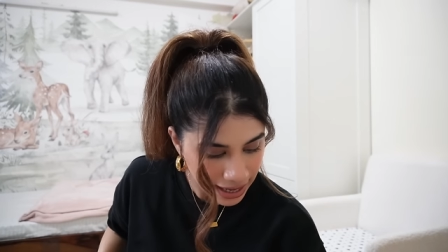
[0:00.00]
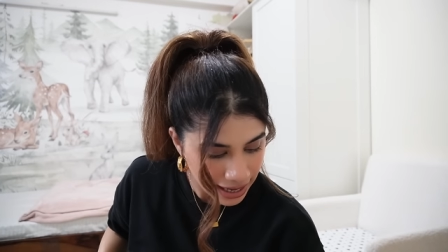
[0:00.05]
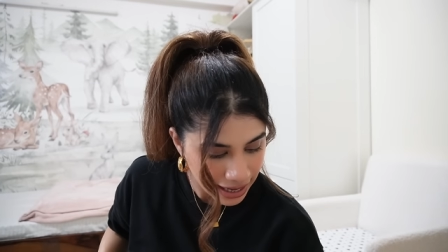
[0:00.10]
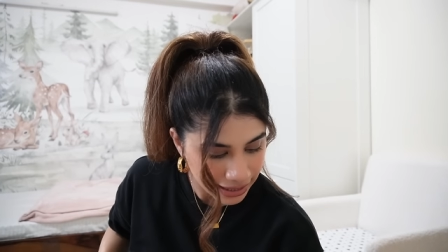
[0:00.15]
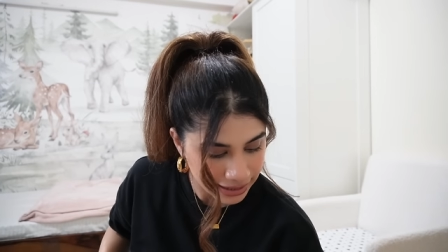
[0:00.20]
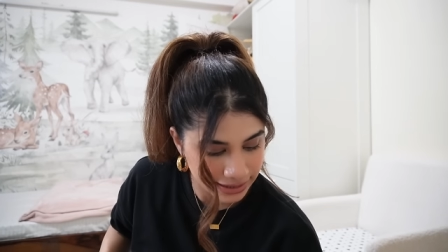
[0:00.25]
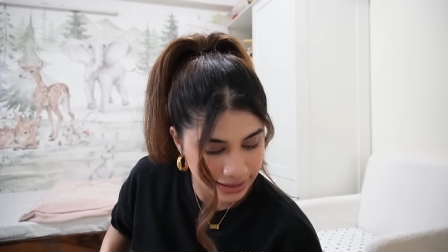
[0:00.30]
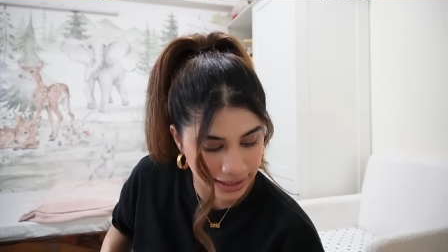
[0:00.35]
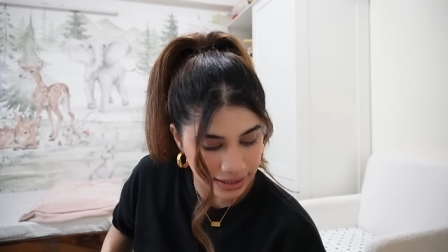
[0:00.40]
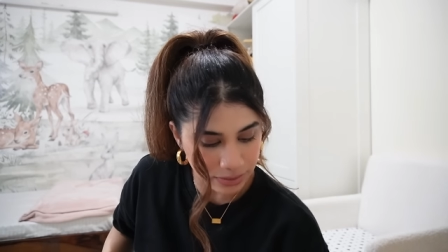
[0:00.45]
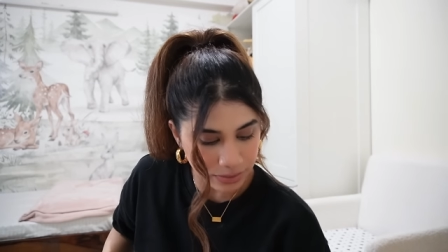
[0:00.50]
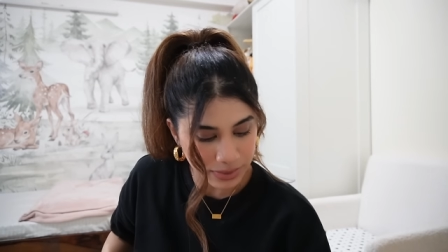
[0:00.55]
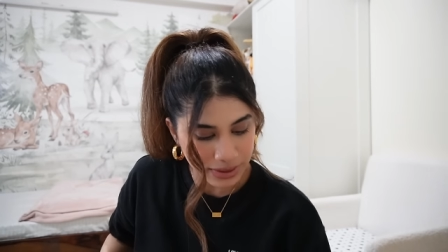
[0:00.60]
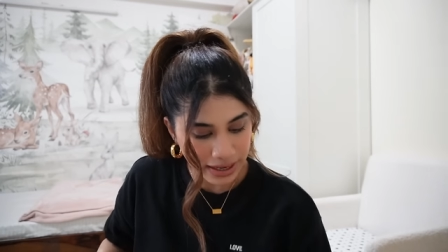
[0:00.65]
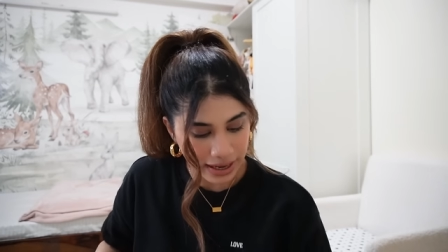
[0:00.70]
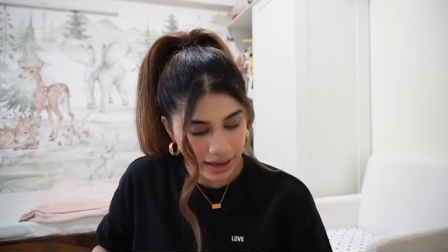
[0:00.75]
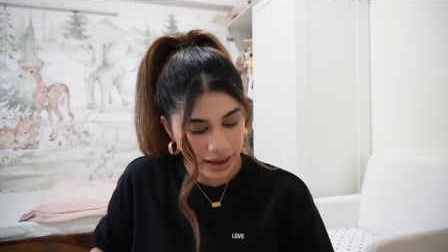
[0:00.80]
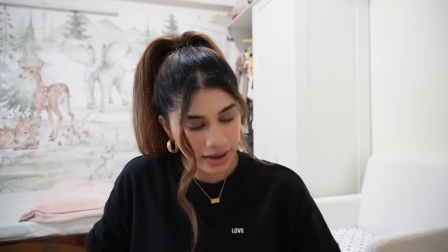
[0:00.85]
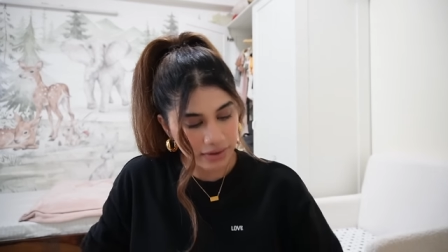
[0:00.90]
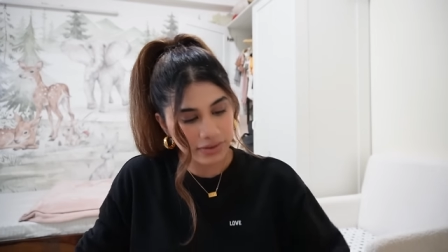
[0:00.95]
and then we
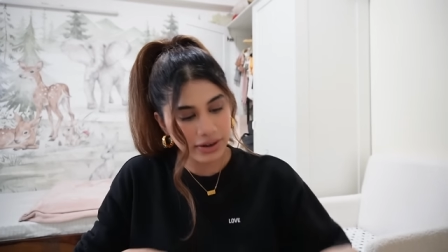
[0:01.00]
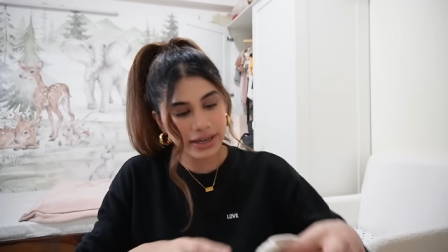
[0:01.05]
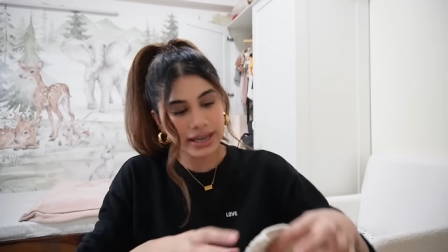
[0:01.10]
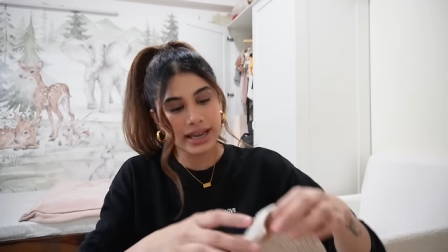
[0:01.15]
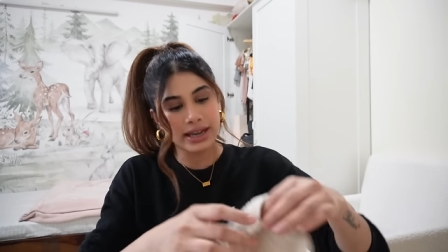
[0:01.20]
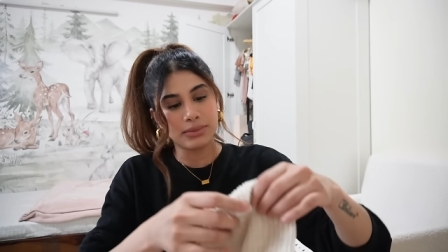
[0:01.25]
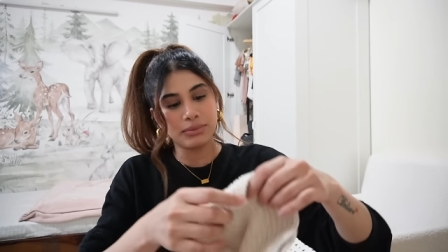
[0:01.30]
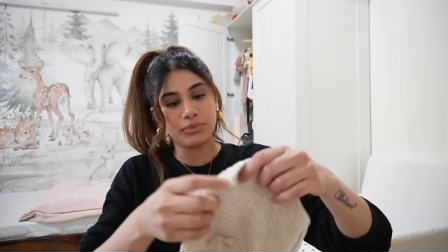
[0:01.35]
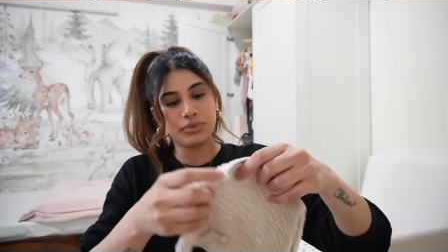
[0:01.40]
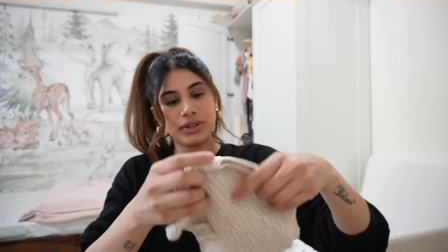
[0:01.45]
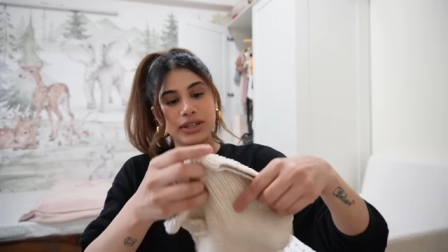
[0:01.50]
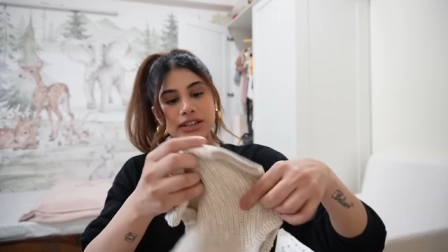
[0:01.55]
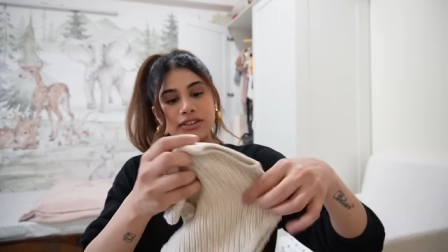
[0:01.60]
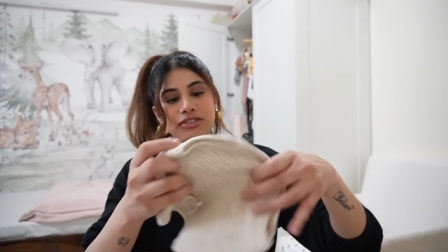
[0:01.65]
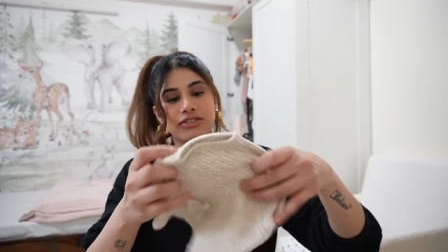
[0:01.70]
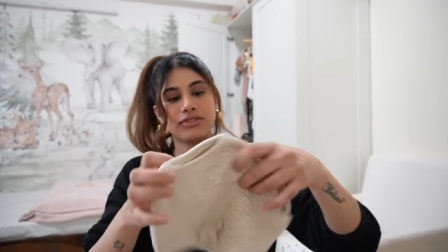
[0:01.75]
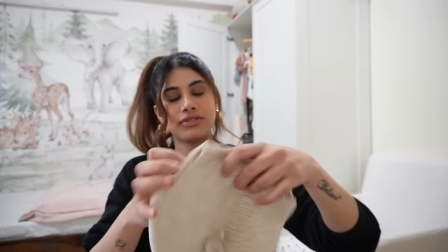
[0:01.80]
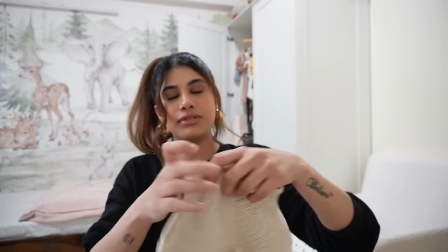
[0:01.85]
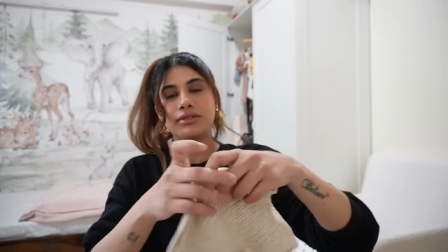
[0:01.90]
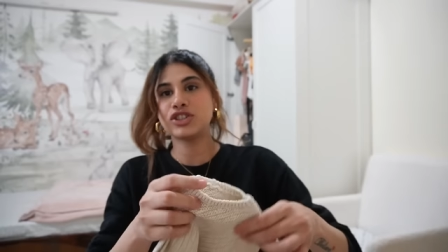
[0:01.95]
have again
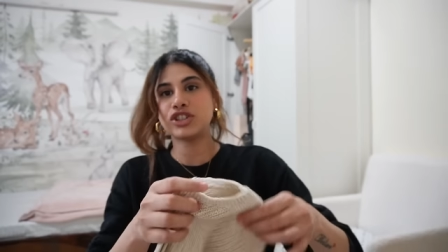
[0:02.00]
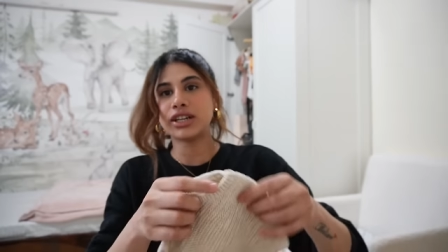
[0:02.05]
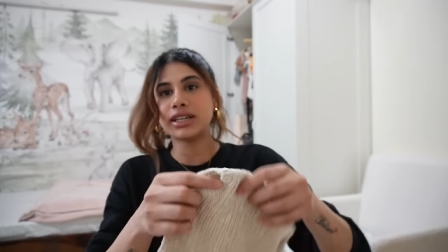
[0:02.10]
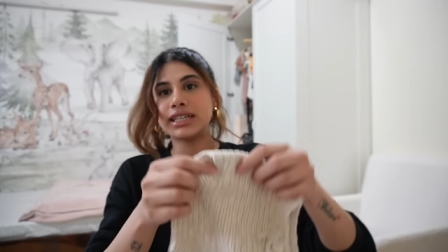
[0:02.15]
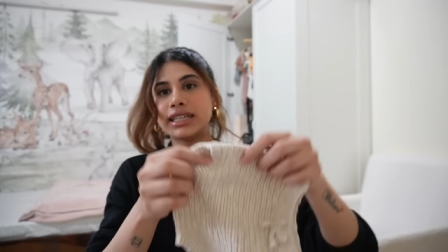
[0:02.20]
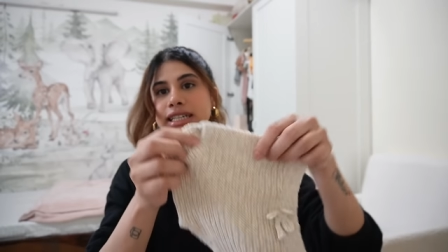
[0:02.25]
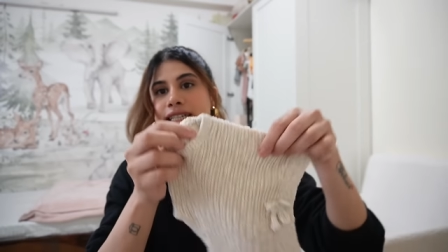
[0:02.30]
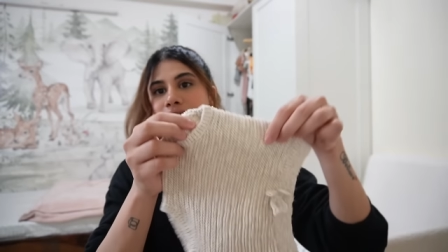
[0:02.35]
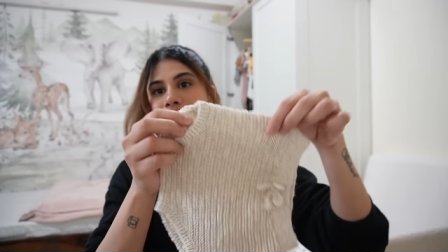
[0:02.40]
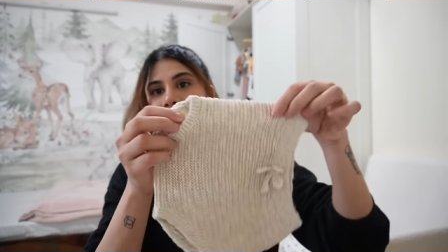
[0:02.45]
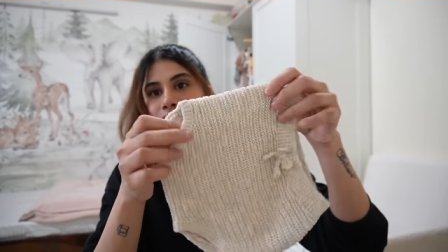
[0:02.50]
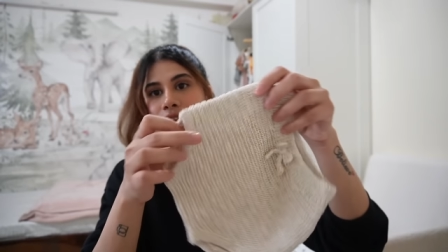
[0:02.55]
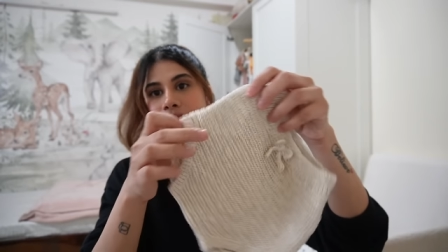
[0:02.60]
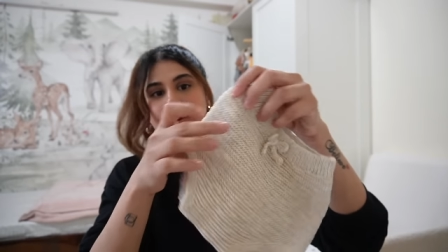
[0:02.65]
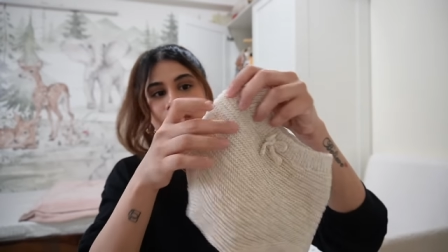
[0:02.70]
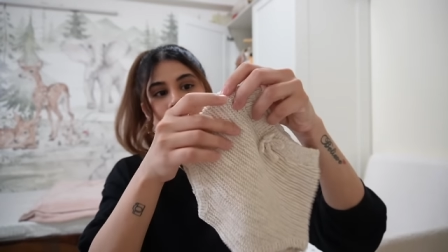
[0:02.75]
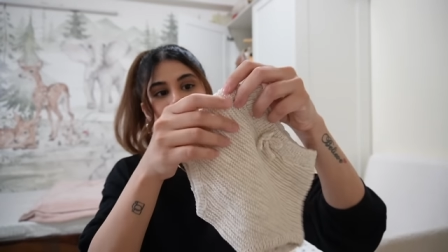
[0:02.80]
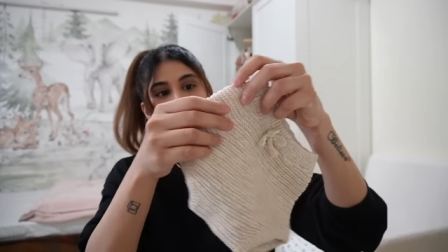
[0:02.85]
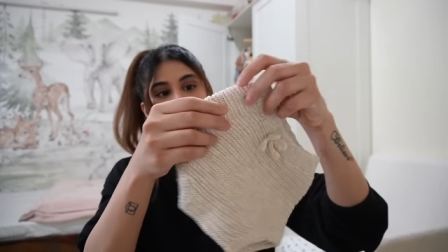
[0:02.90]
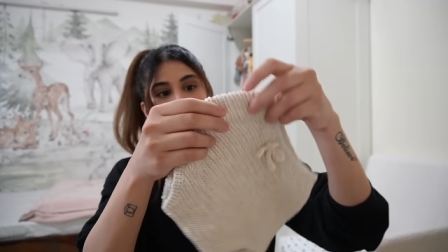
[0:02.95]
brief chuddis
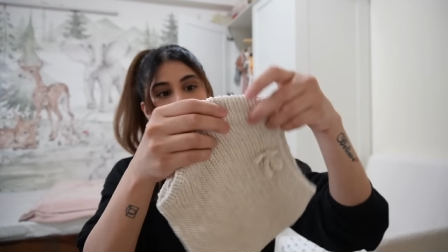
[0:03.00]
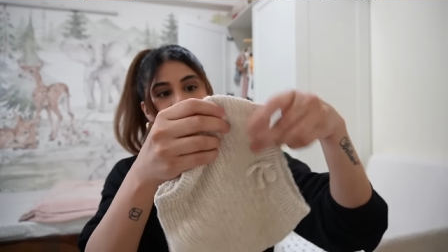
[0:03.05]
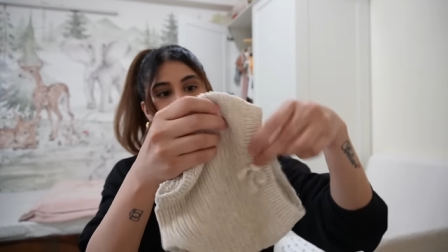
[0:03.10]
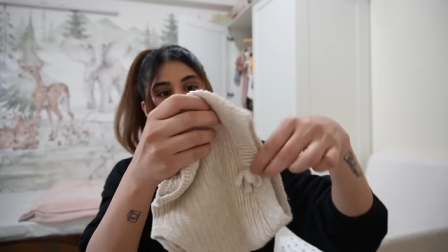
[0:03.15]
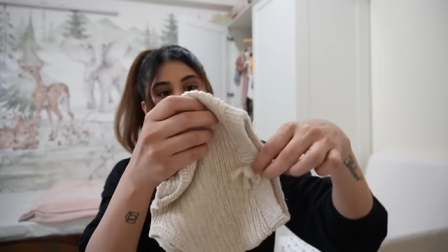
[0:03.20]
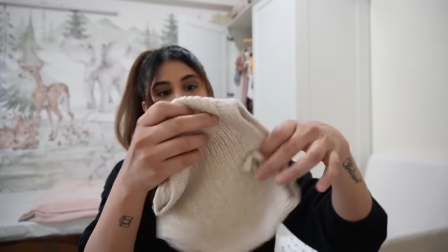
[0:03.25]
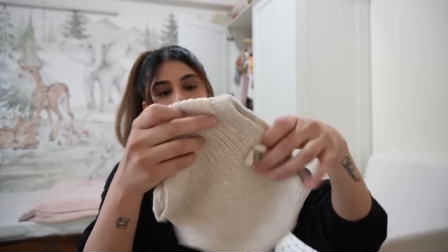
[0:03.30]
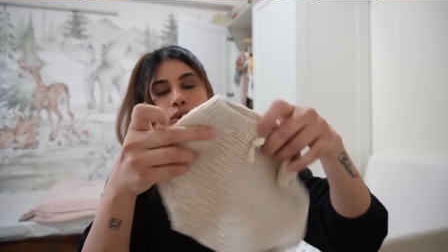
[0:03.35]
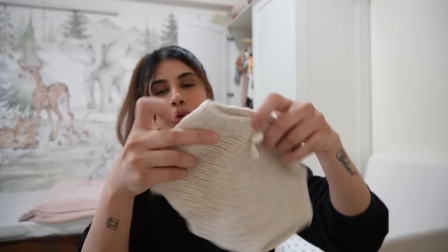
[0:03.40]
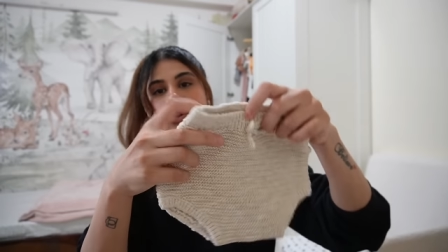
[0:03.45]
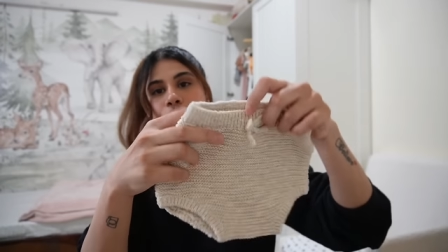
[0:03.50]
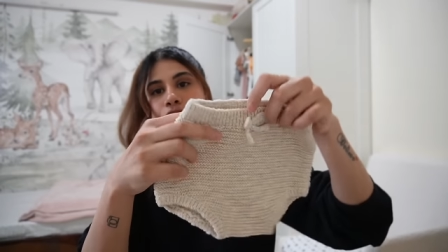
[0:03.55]
which looks so